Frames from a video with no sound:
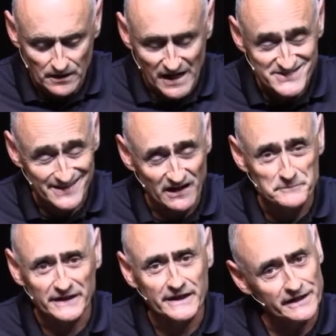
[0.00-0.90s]
I said, I've
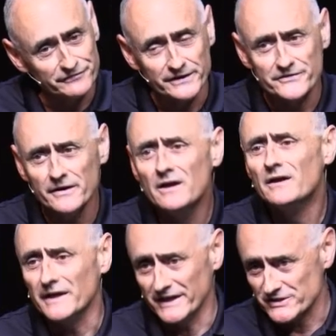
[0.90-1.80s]
been given
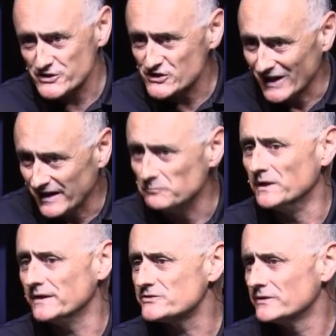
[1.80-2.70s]
an
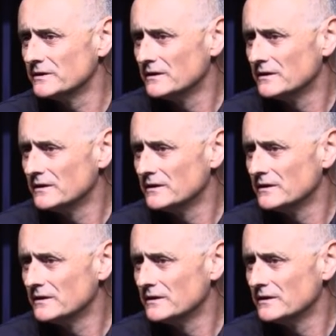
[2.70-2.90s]
assignment